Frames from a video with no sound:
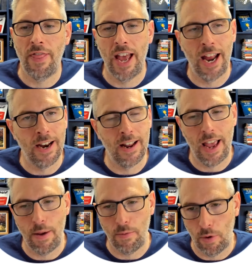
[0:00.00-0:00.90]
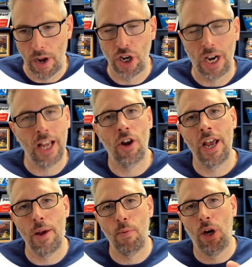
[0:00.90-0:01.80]
it will open up your
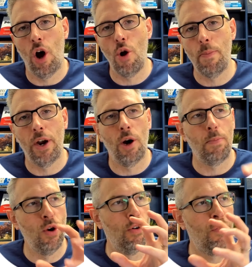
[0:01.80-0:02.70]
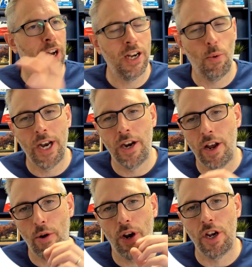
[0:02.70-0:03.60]
Finder window and you can choose an
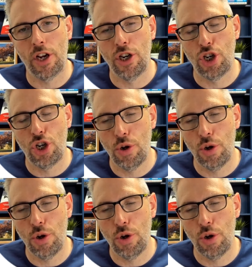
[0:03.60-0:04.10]
image